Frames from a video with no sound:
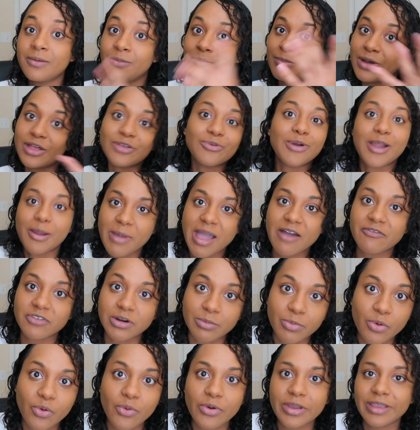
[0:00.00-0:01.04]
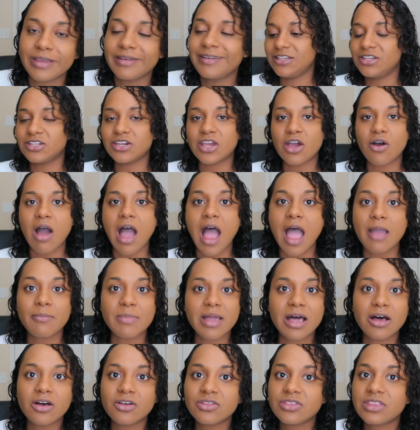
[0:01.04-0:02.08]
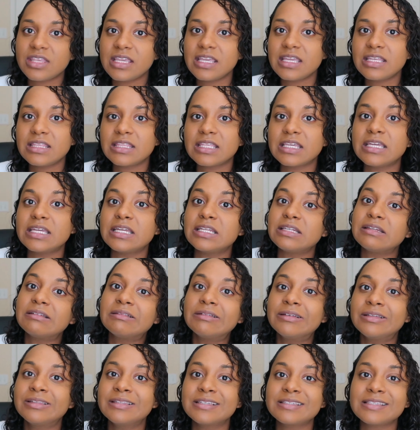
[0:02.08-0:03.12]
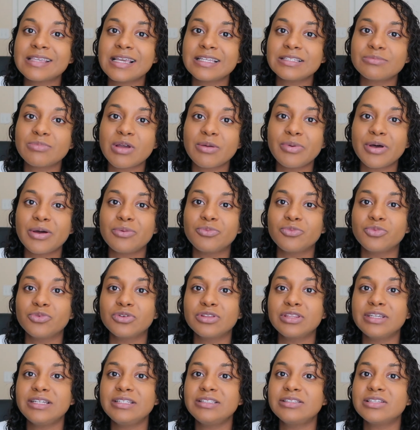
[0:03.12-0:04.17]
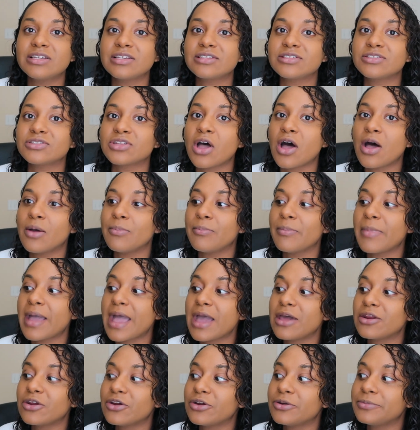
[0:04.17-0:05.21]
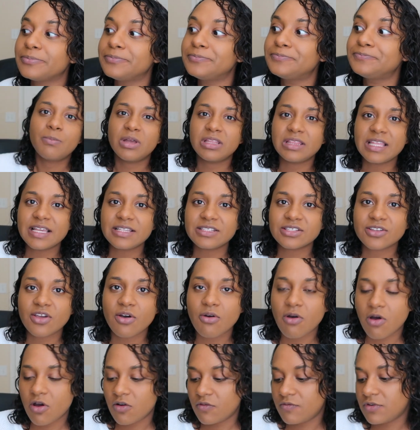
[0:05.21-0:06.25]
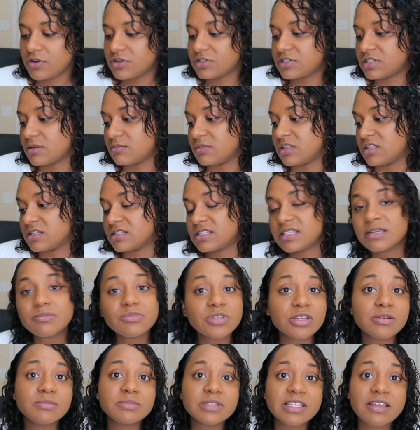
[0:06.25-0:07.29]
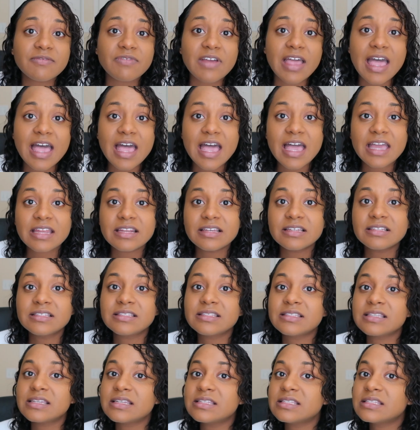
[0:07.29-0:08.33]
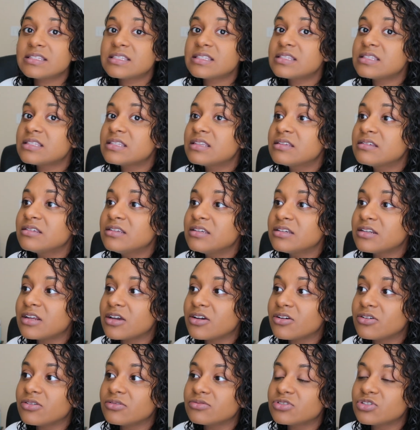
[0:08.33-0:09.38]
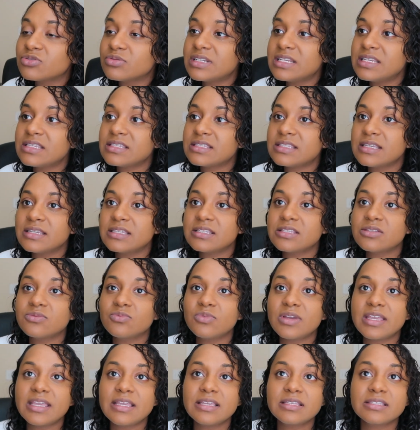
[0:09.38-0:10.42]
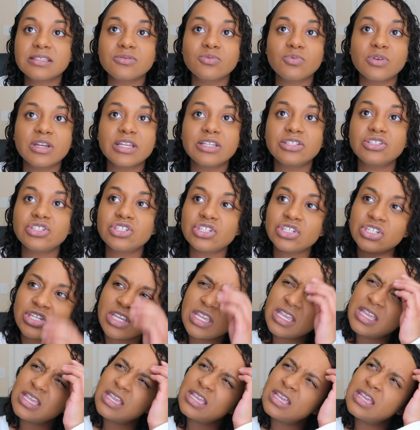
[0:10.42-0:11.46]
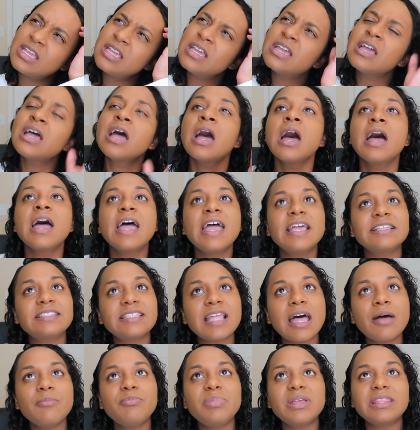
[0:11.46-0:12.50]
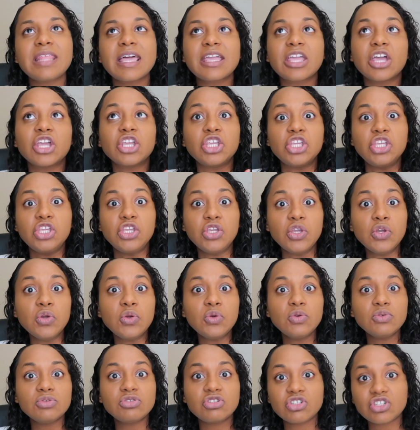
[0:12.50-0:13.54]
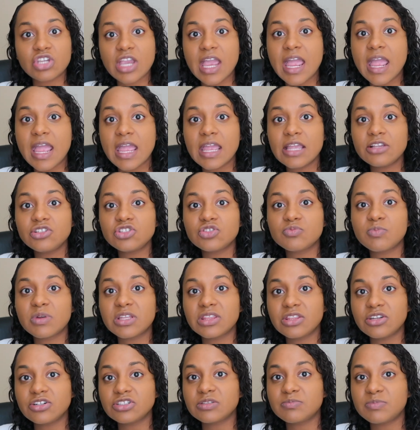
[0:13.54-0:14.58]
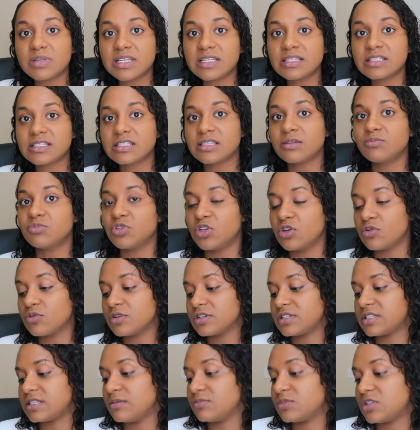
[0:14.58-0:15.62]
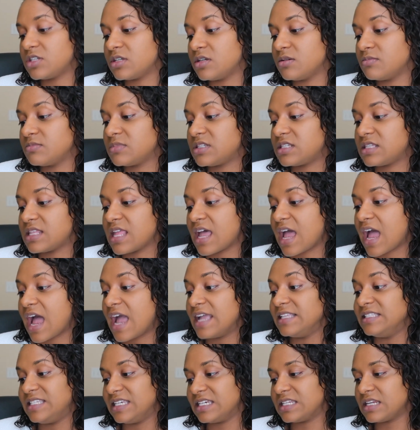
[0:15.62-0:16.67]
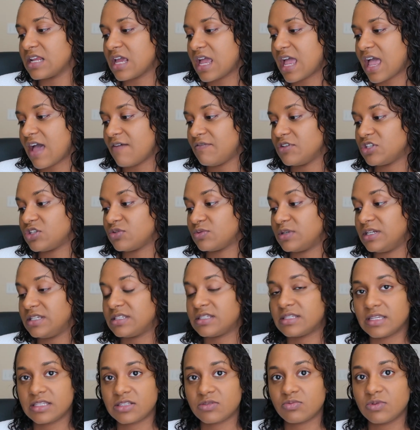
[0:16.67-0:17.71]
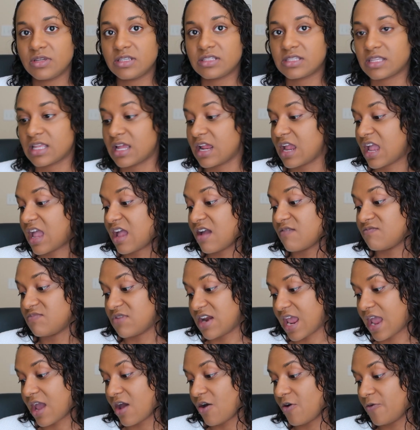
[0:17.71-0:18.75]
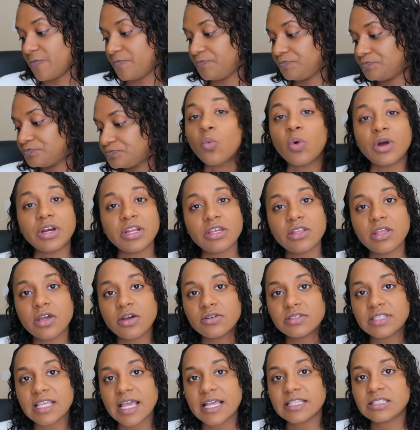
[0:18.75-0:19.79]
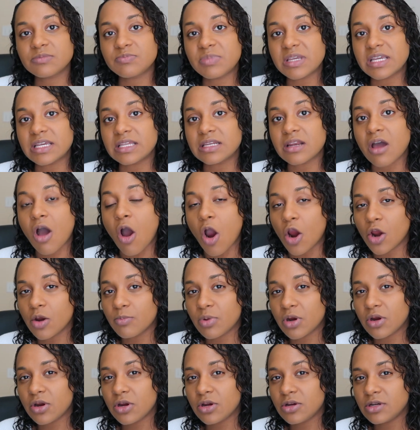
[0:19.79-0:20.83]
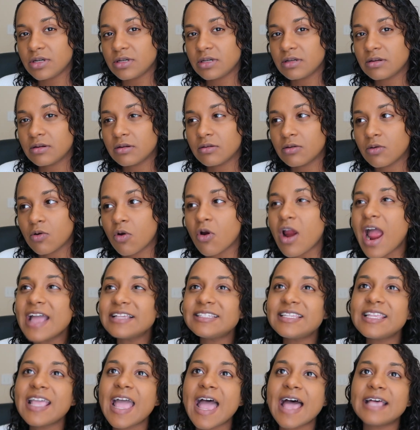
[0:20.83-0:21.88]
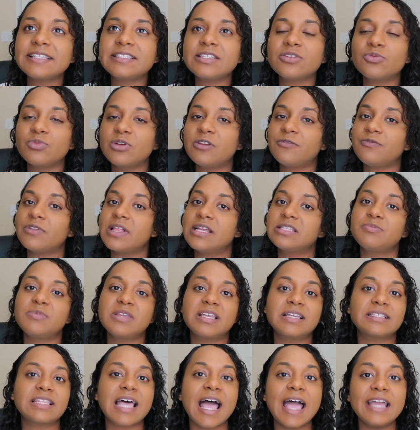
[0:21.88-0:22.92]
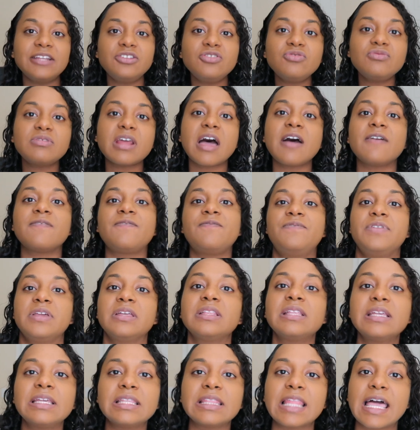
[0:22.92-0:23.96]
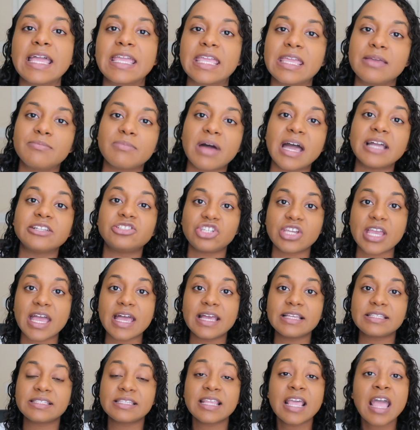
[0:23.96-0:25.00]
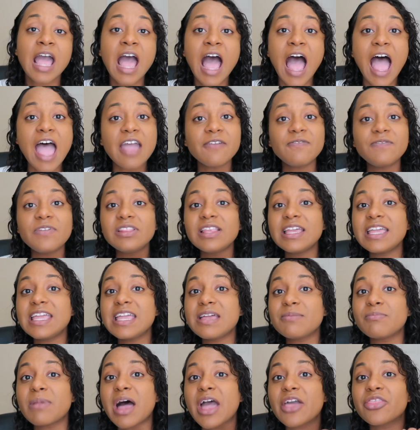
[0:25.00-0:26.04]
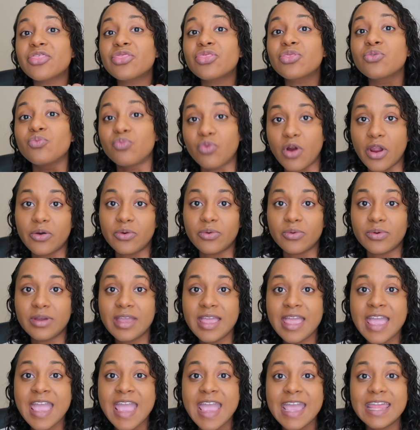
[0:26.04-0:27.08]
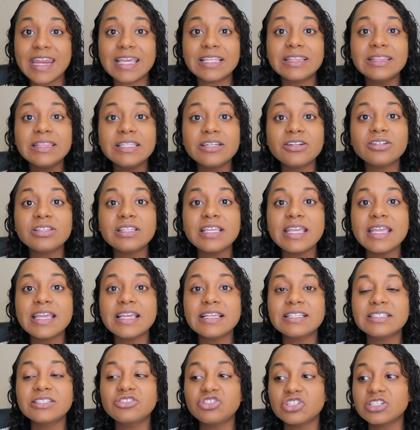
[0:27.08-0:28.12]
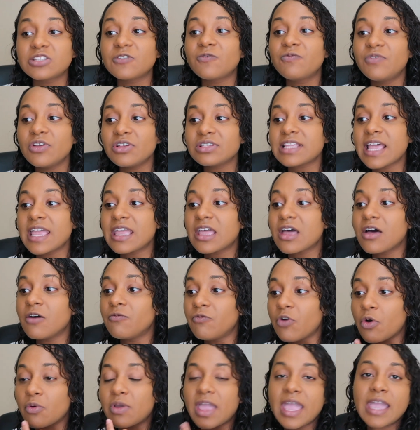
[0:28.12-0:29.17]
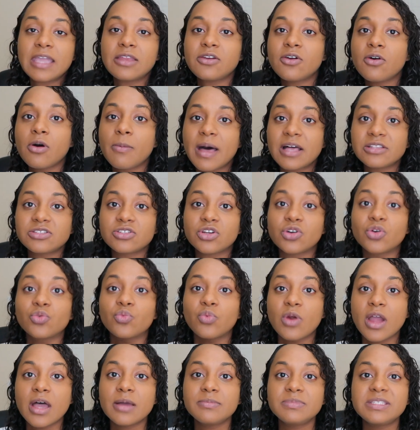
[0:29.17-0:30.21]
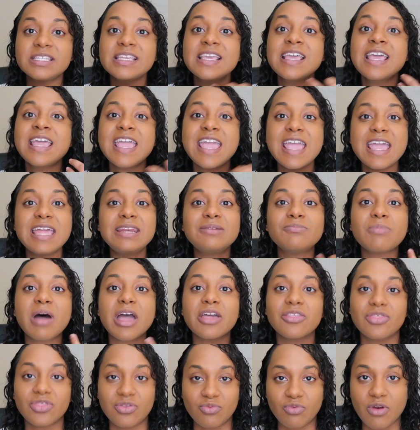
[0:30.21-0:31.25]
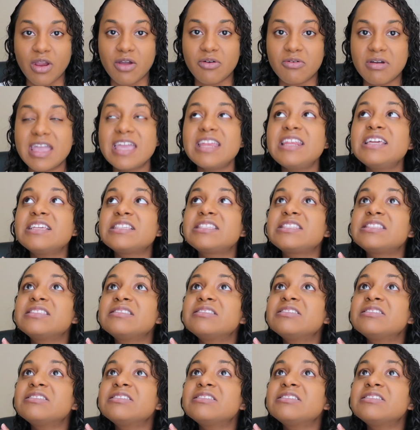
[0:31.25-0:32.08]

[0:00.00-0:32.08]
By the way, I'm having a boy. You know, I'm healthy, then the size of my bump really does not matter. But let's go over some of the symptoms I've had since, you know, 26 weeks, which it's not been like a huge change, but there's been some newer symptoms that I did not have at 26 weeks that I have now. One of those has been heartburn, or I say acid reflux, because I do not feel it like in my chest. I feel it in my throat. And it literally just feels like a volcano about to erupt in my throat. It is